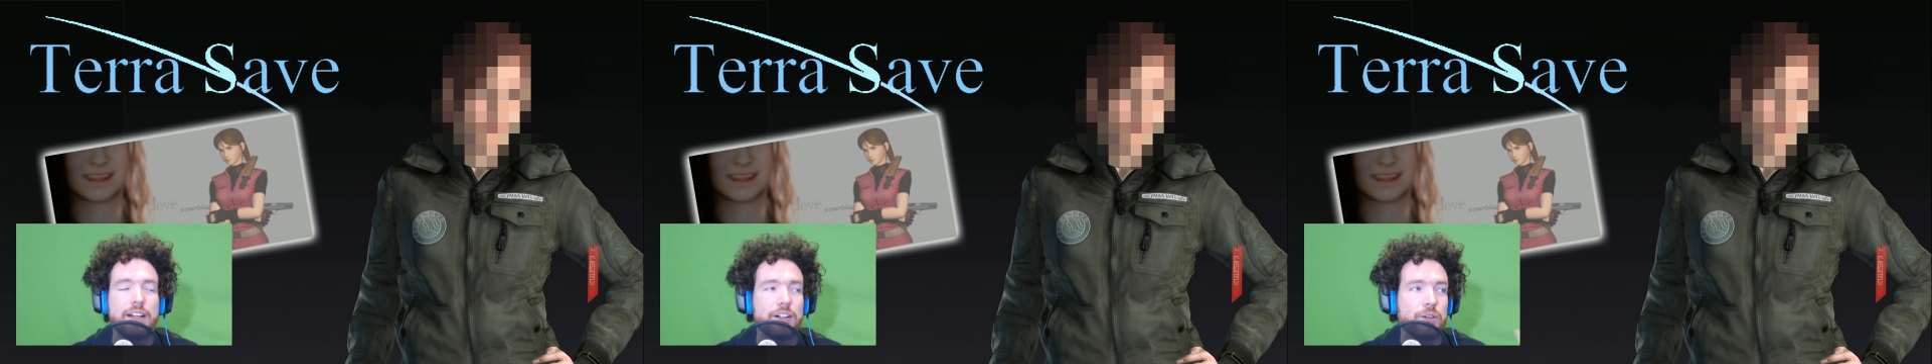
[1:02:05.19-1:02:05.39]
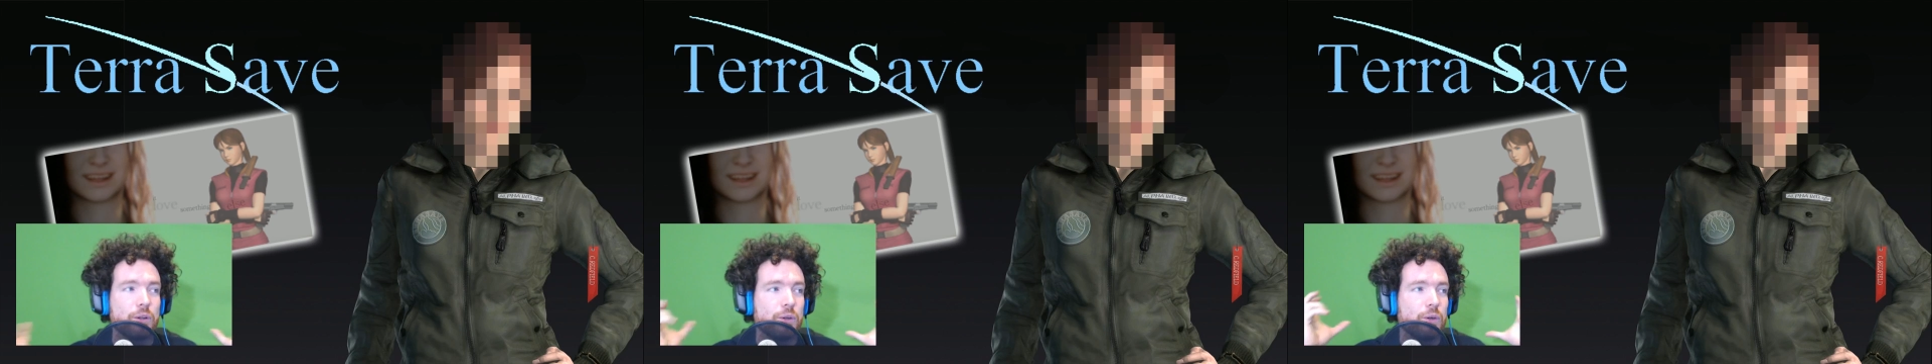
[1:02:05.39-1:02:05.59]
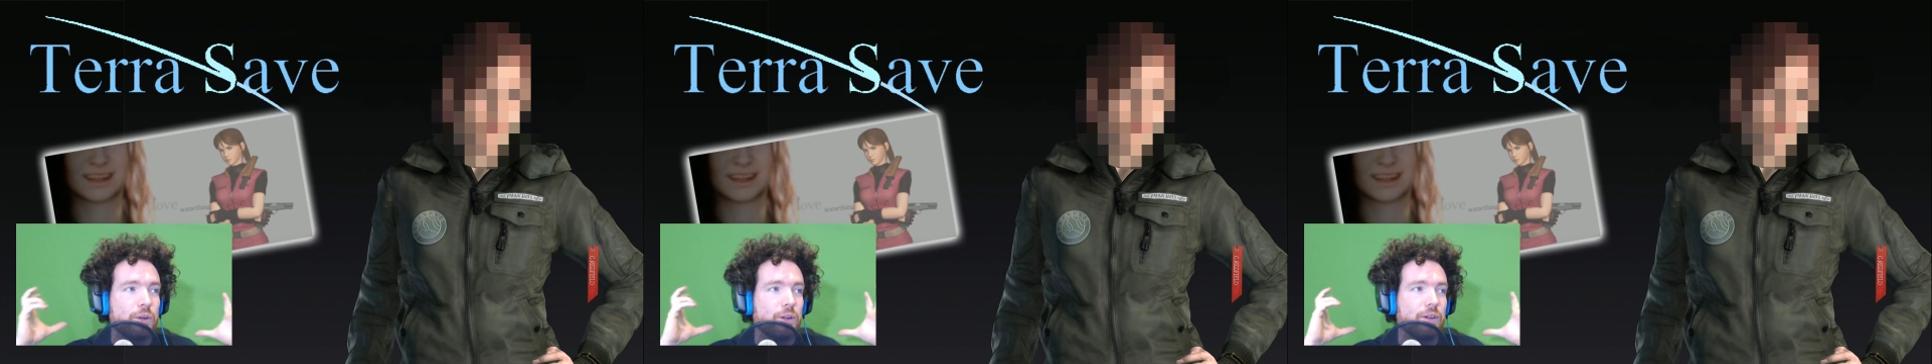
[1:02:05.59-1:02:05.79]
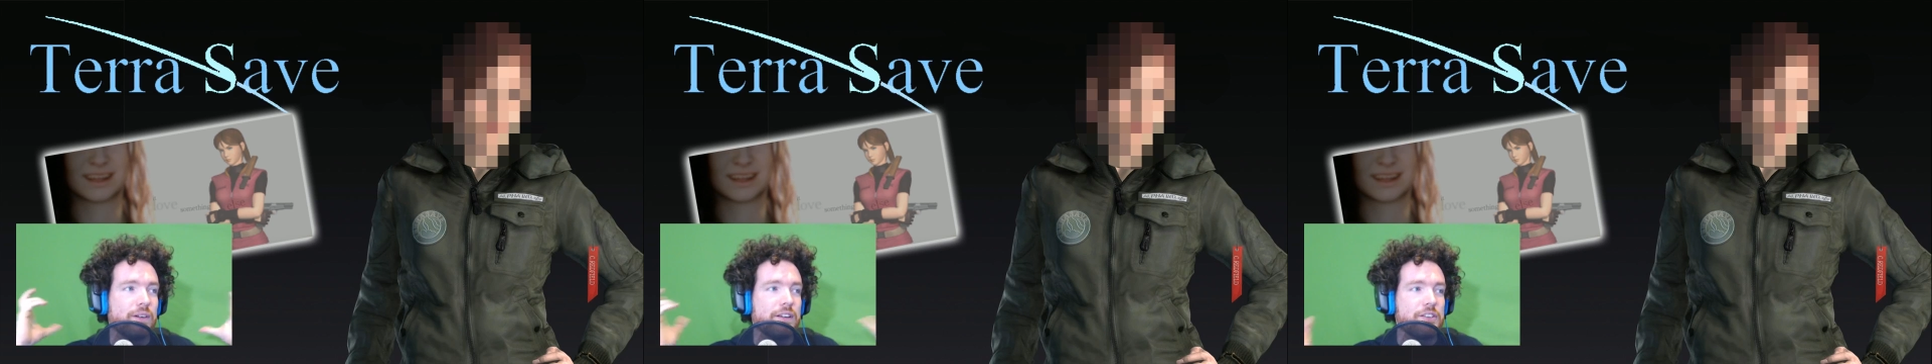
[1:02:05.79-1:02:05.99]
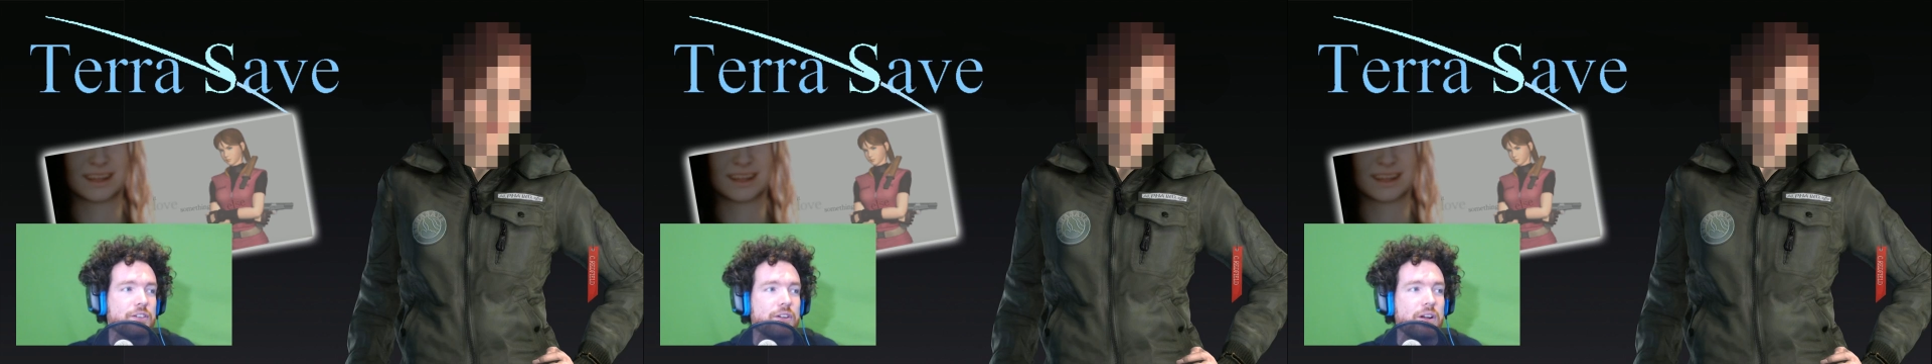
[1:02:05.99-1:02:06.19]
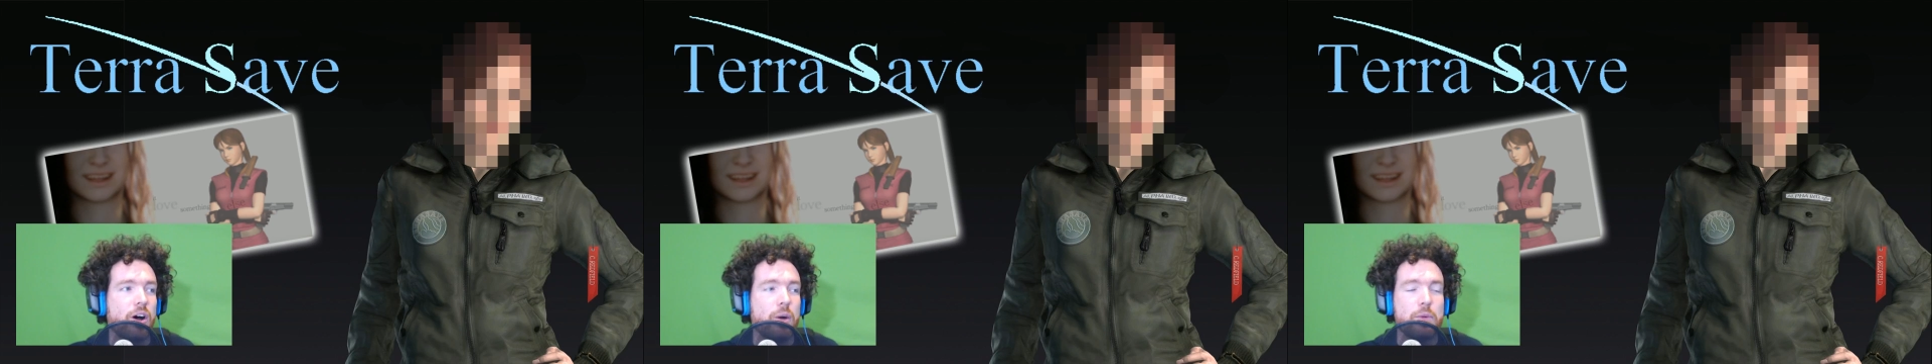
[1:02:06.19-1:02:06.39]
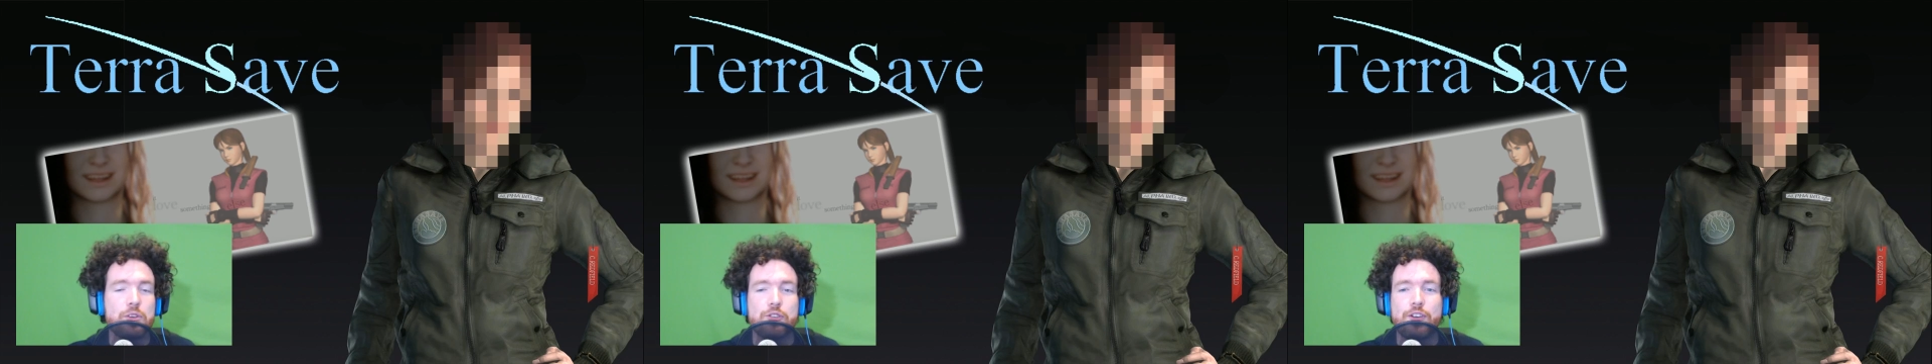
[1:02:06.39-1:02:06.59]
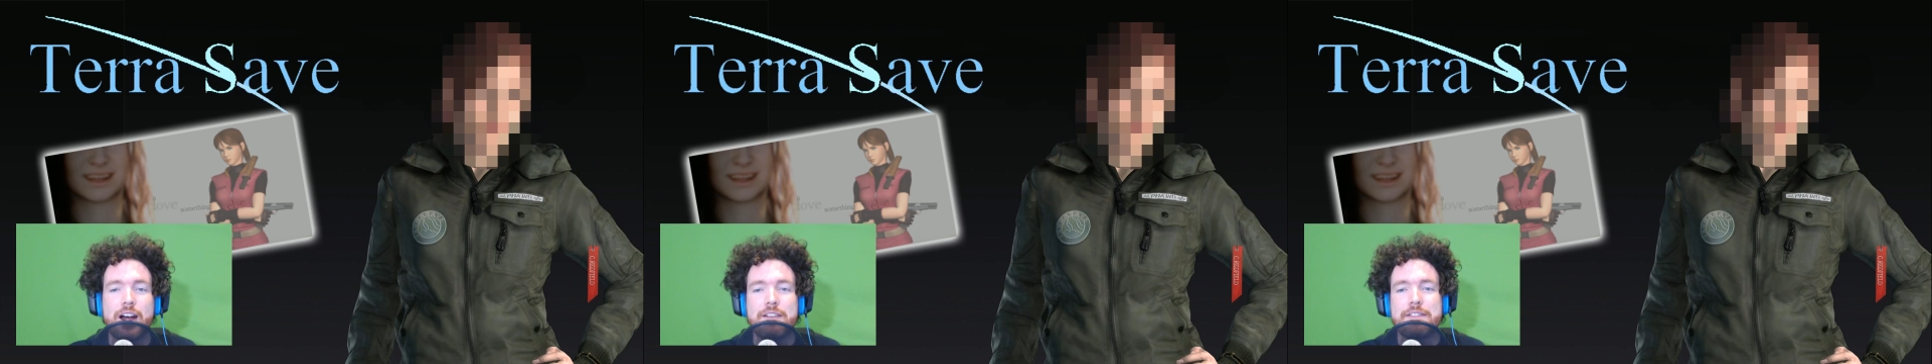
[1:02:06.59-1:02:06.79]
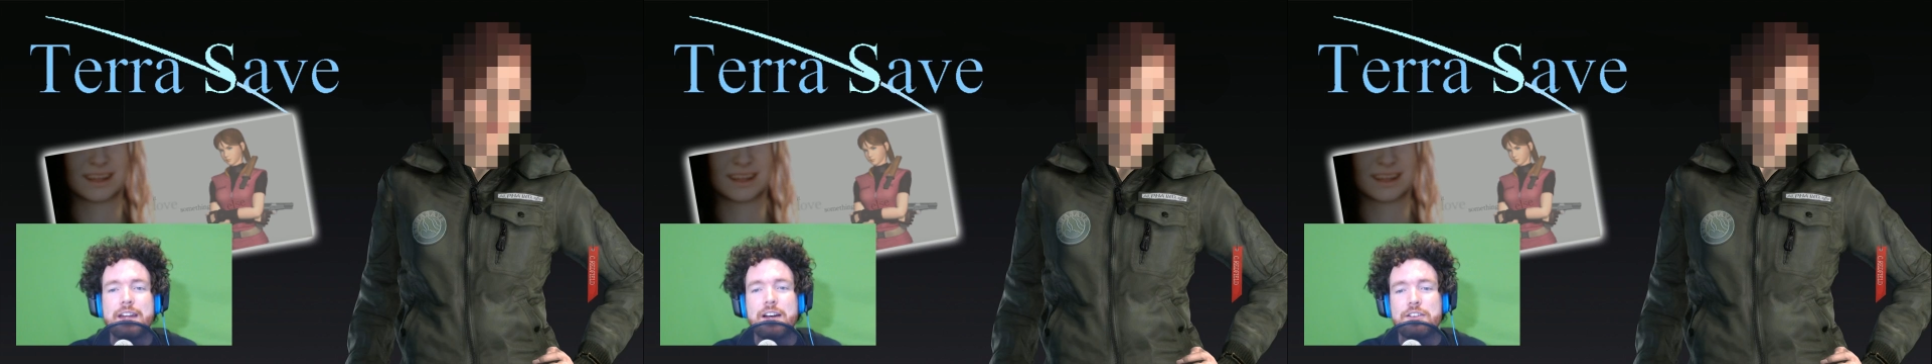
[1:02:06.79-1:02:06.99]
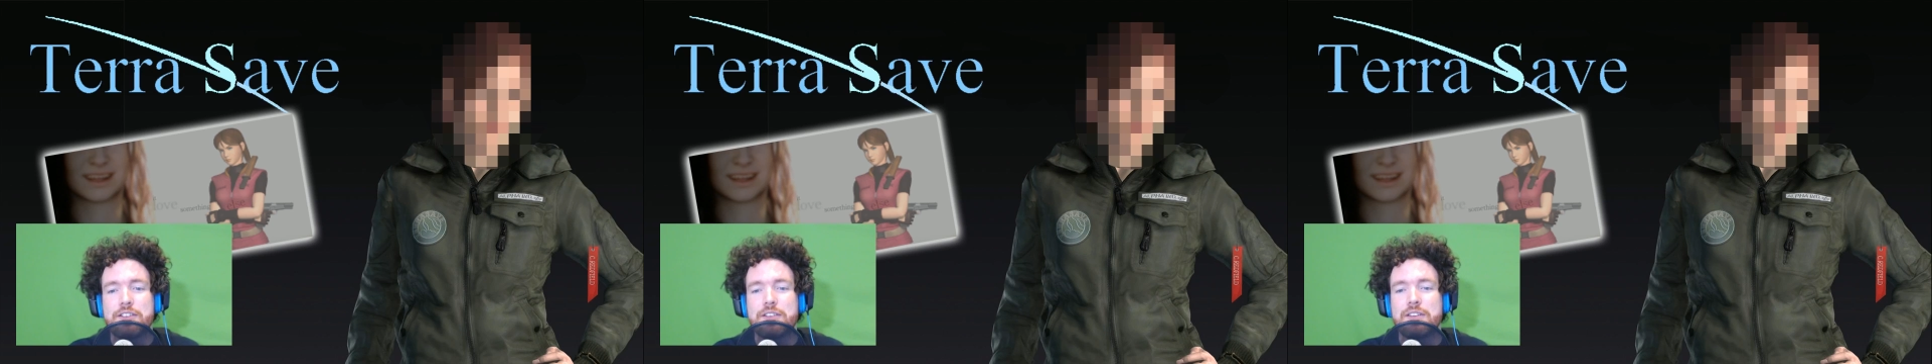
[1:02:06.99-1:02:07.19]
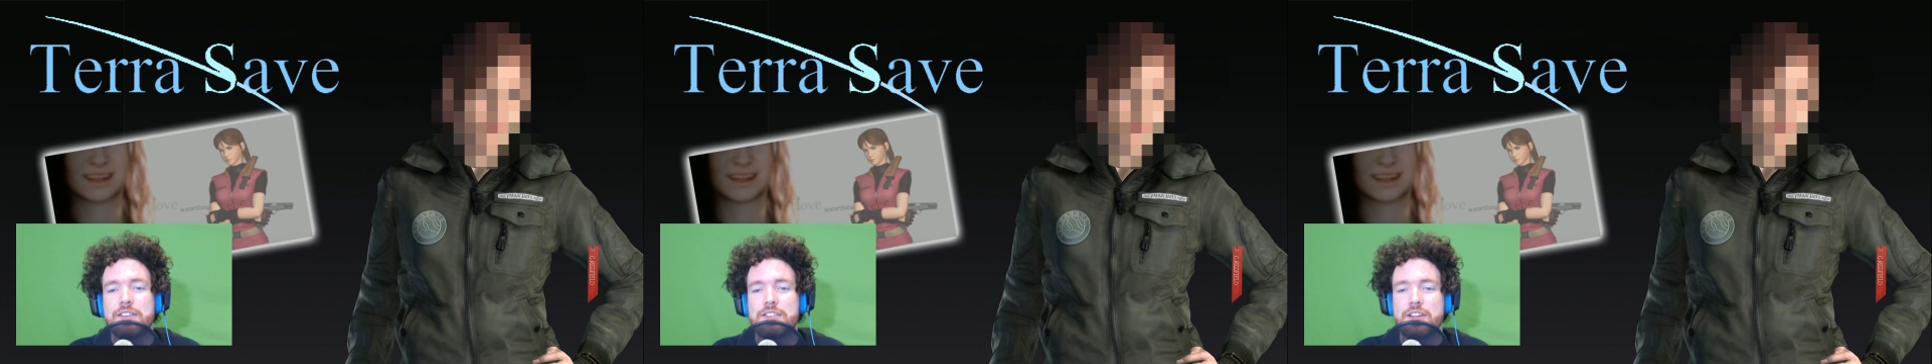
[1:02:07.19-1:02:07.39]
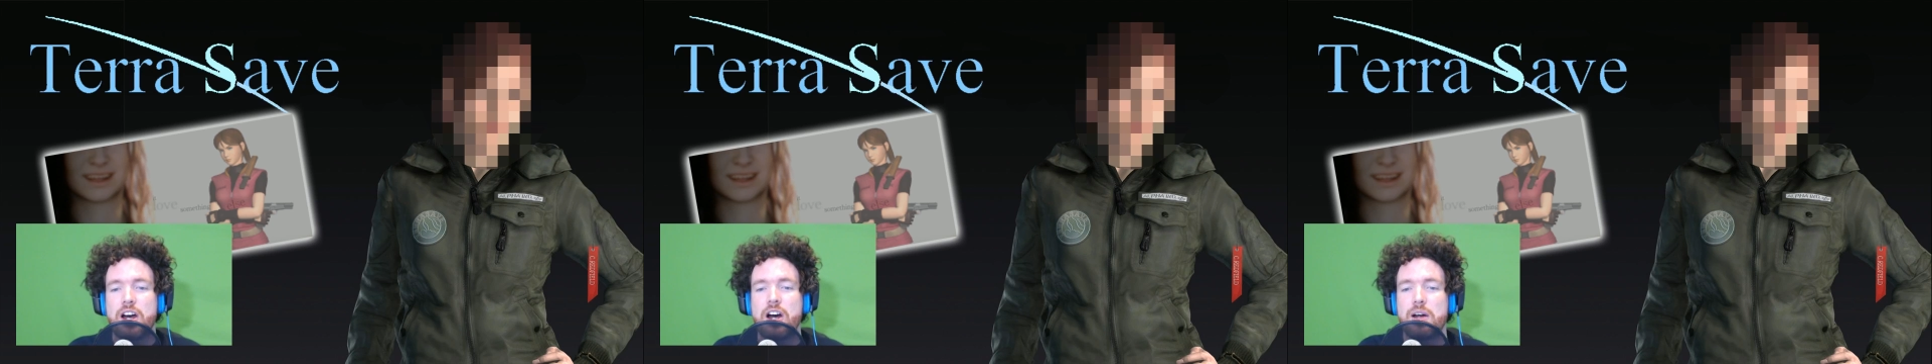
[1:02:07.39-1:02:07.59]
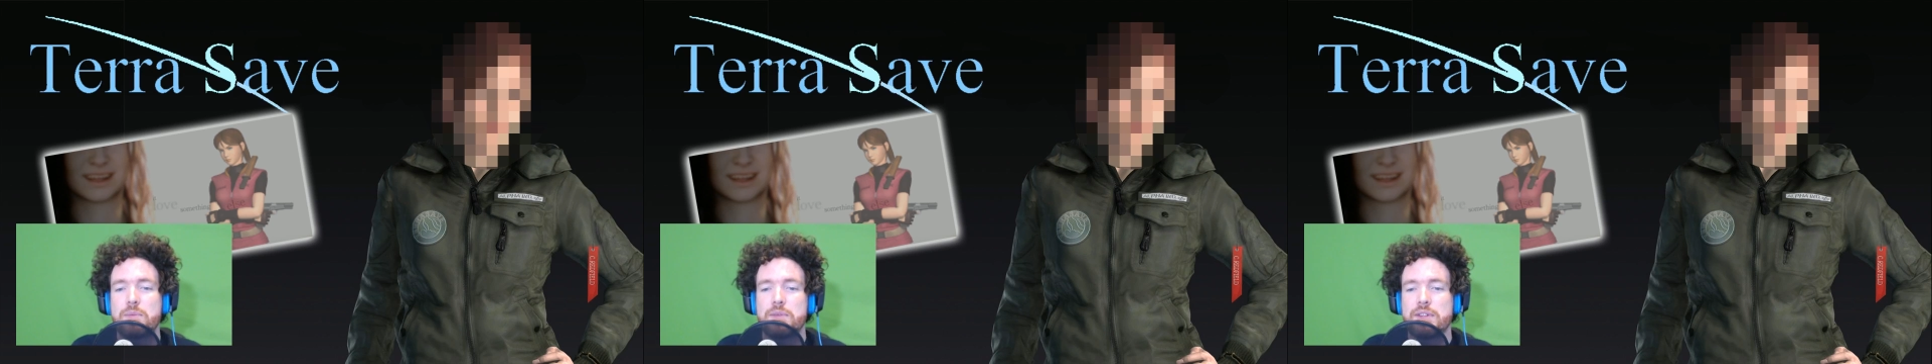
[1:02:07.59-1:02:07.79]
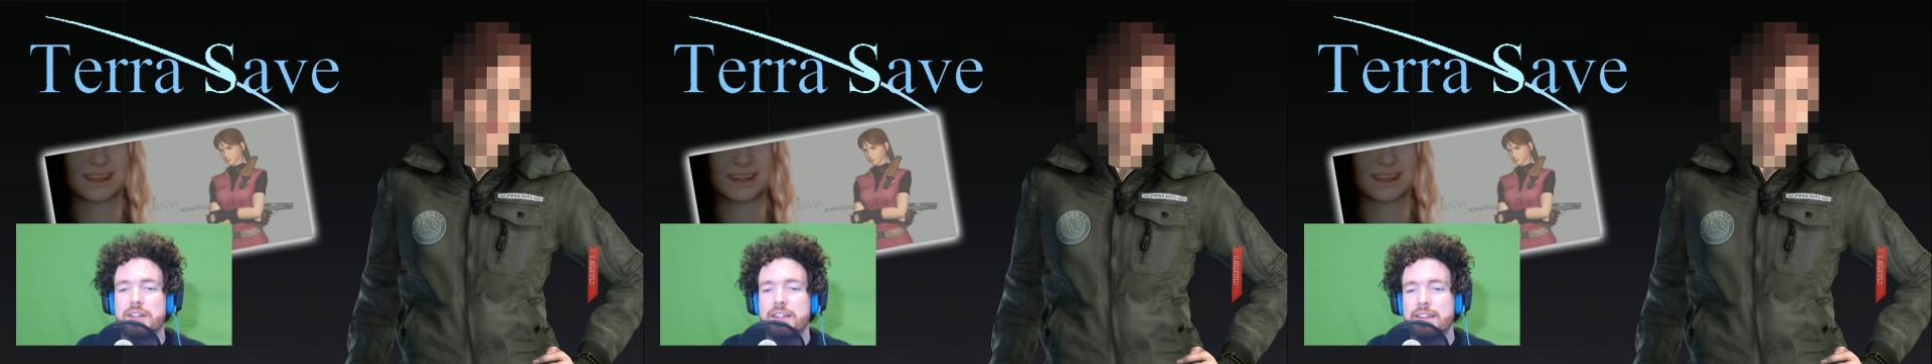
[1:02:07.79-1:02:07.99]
It grew to, it's almost 5,000 zombs